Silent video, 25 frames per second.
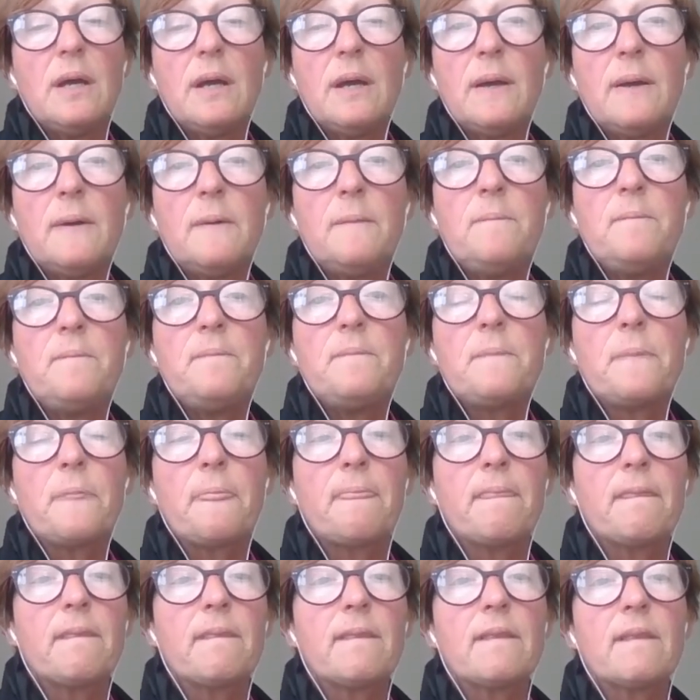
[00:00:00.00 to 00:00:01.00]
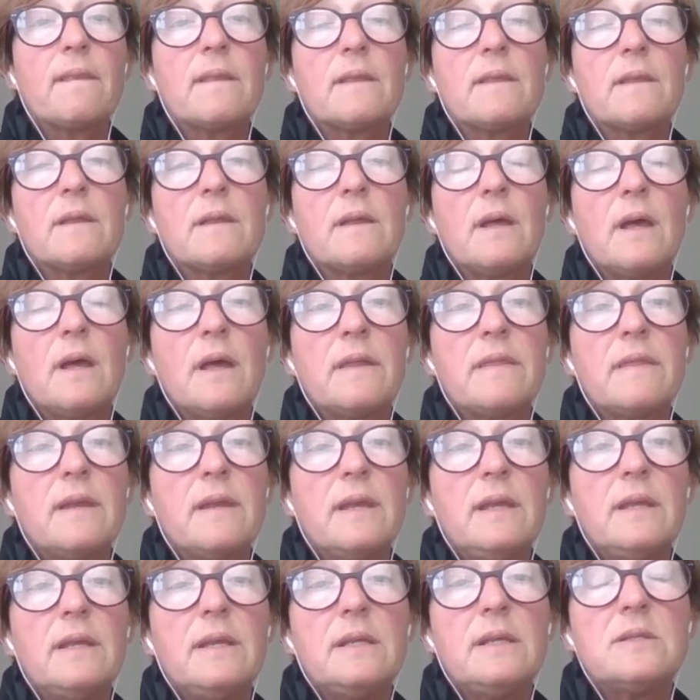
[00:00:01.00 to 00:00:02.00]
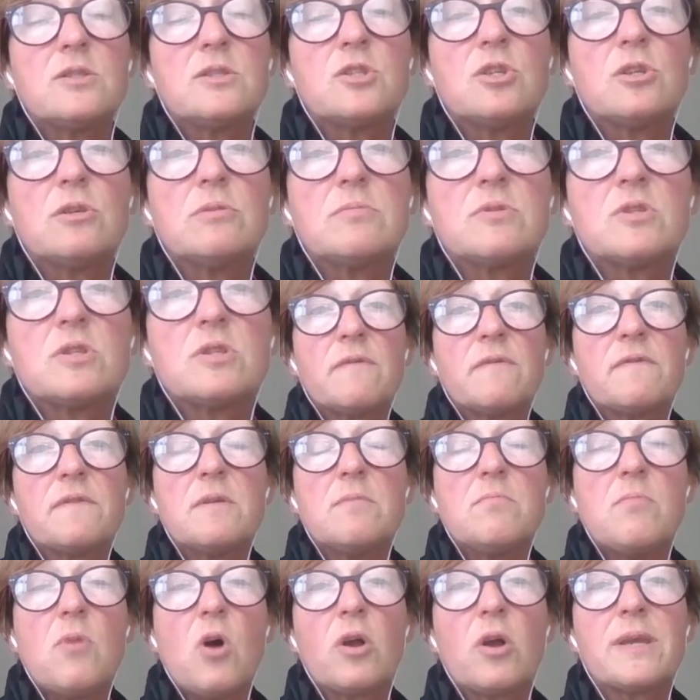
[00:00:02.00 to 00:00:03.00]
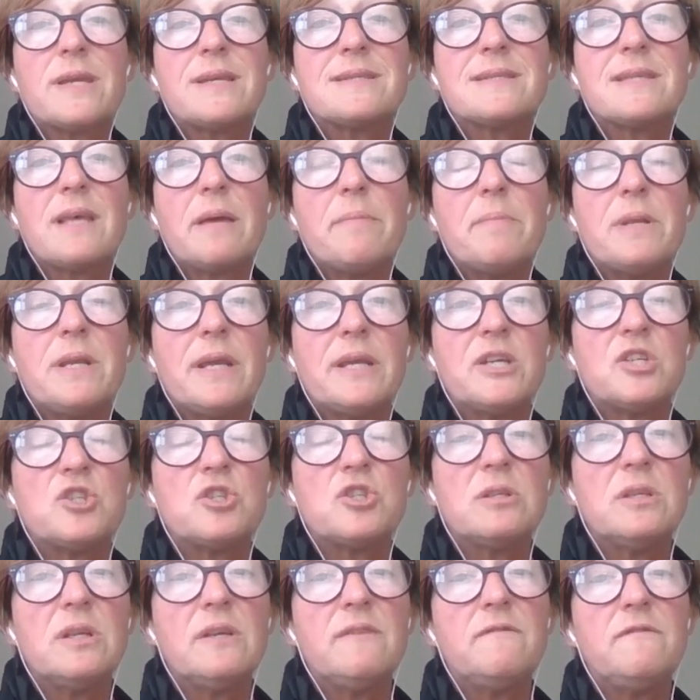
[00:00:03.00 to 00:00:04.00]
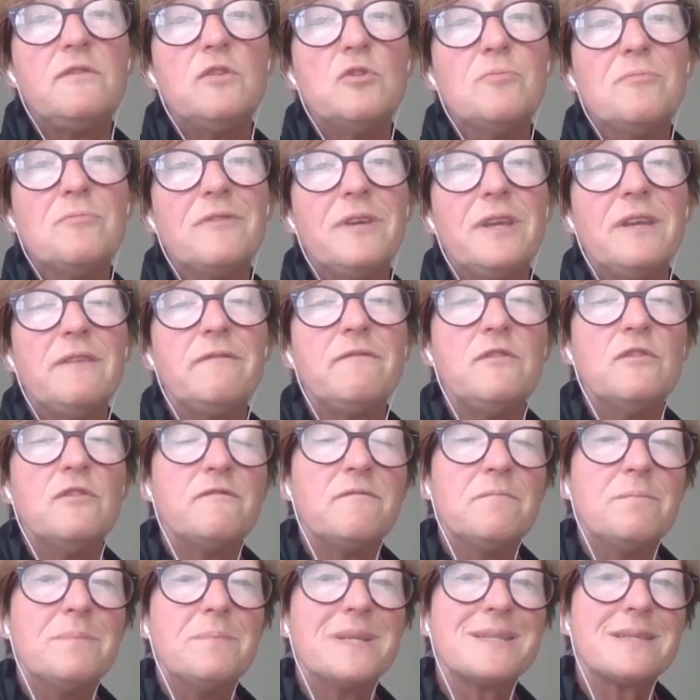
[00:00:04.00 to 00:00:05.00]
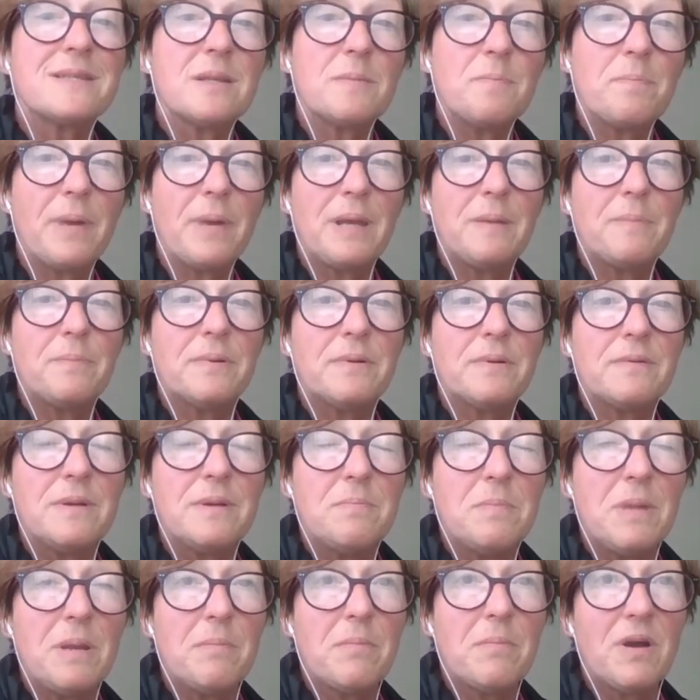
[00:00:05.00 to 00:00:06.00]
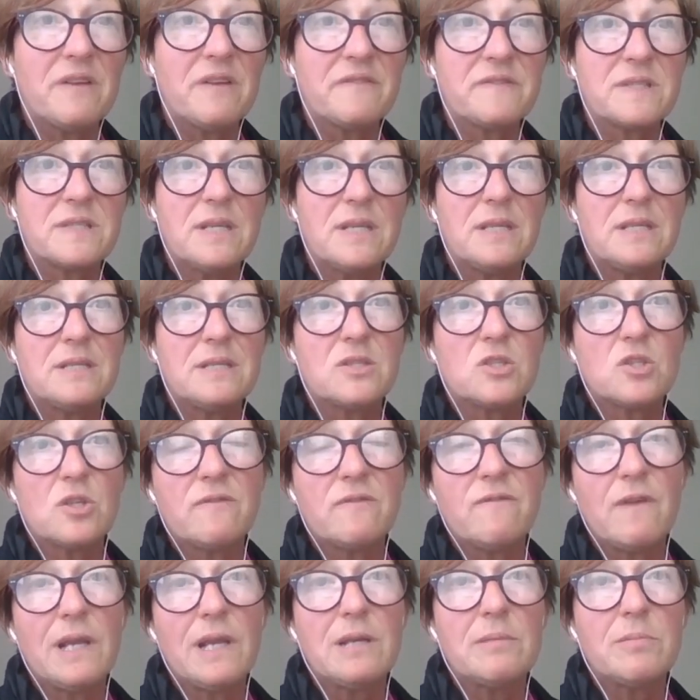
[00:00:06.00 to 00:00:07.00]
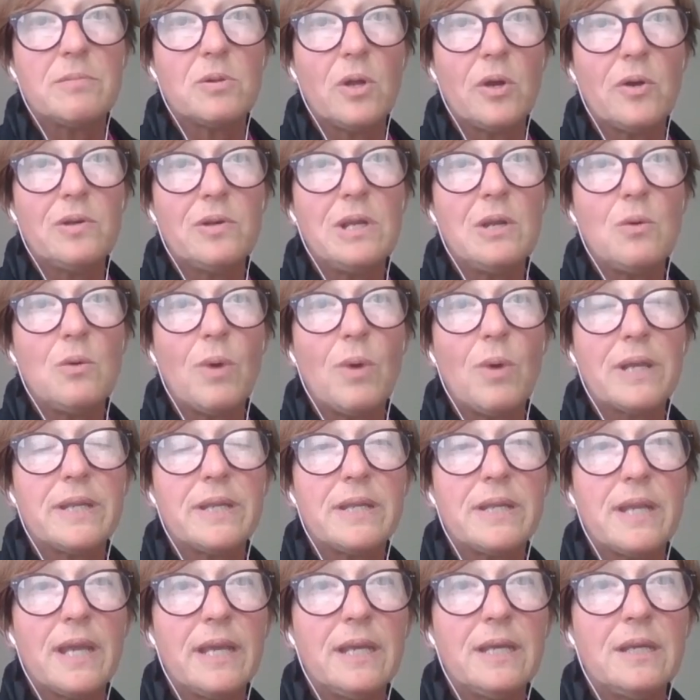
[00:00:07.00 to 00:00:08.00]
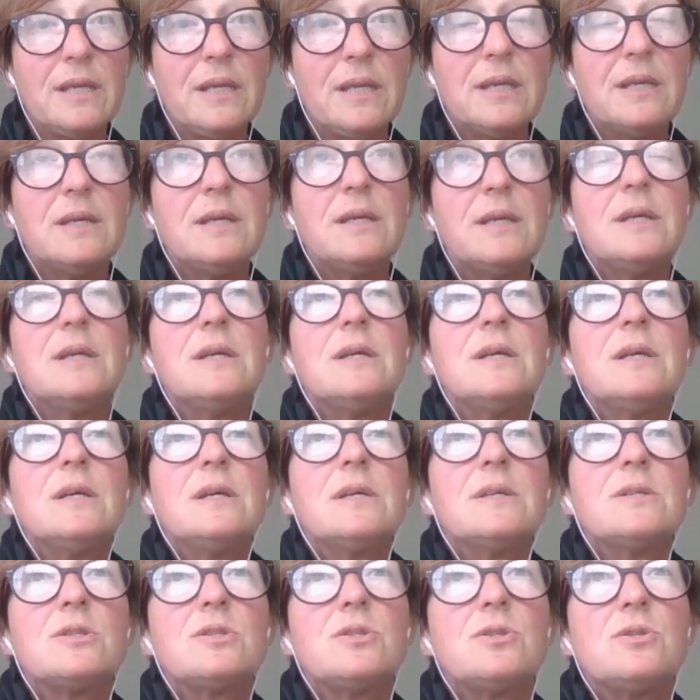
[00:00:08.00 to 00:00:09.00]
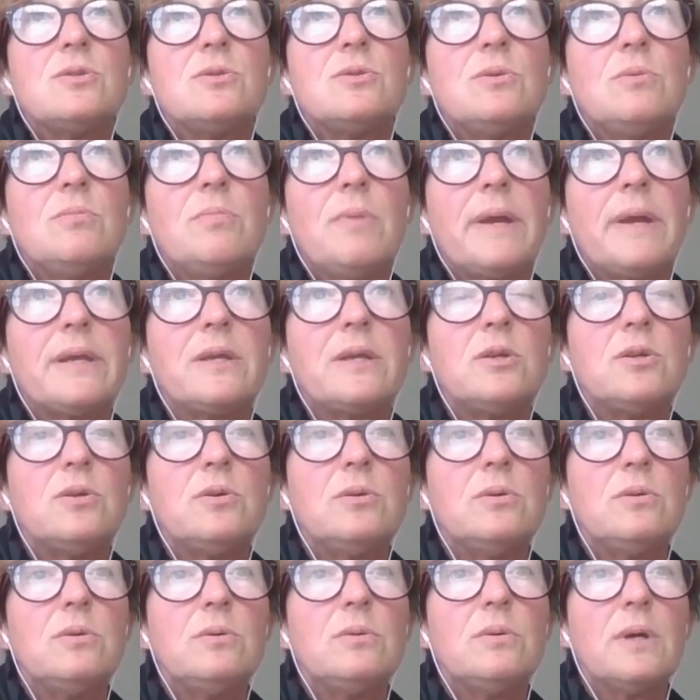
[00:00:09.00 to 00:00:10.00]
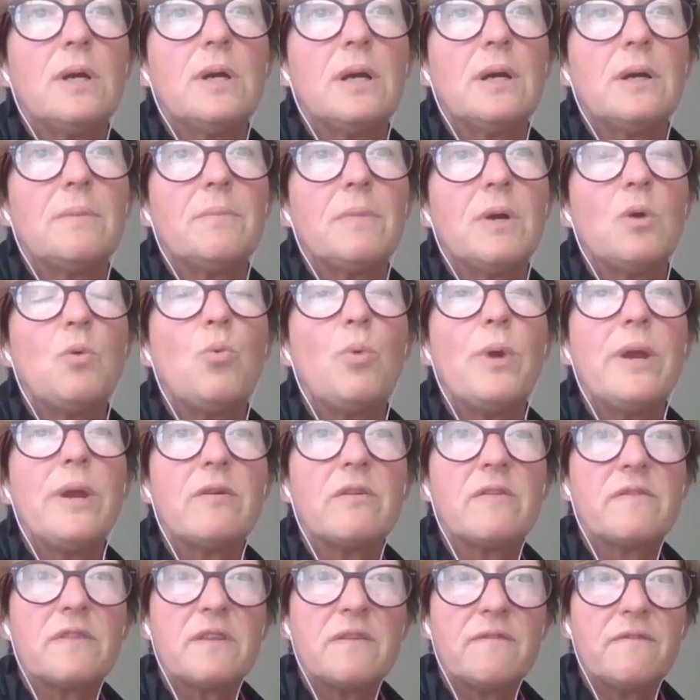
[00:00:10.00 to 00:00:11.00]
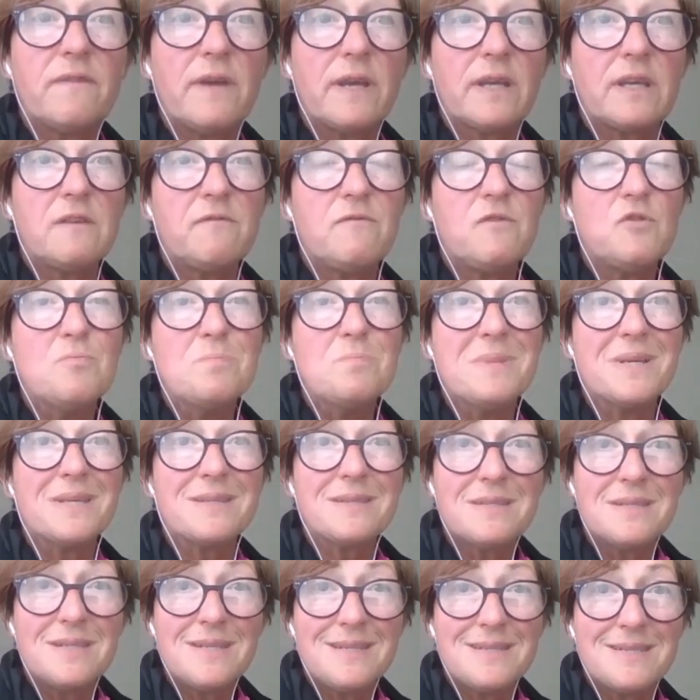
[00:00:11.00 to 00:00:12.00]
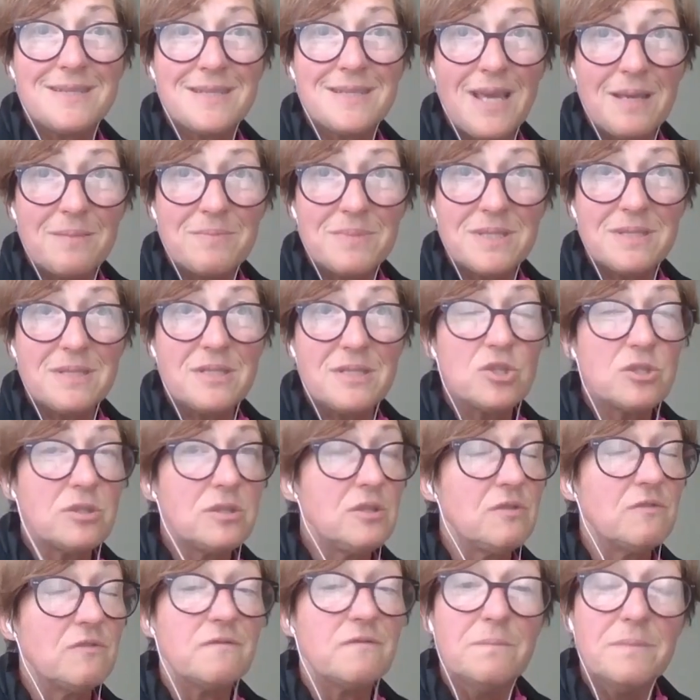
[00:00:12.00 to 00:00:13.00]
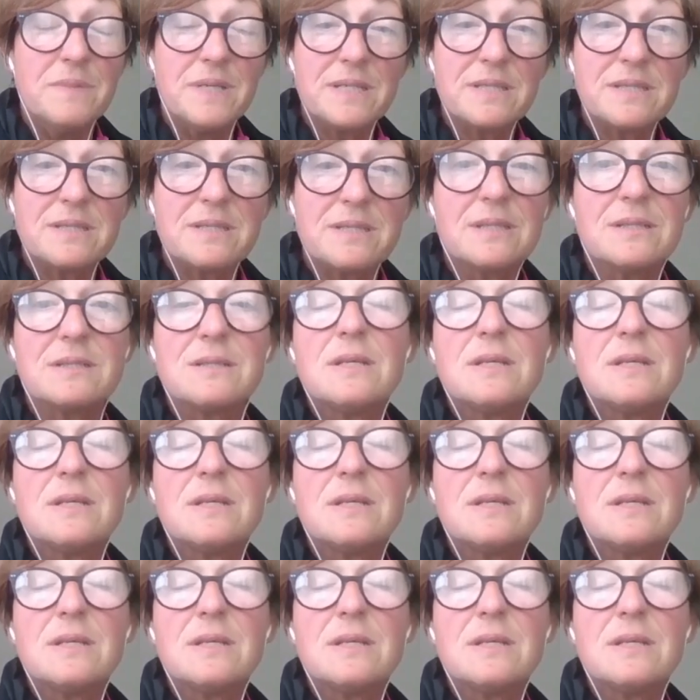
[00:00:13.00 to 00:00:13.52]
Then in terms the mock examination, if you've missed the paper, remember I've said it's available only one day to make you aware of the fact if you miss an exam session, you've missed it.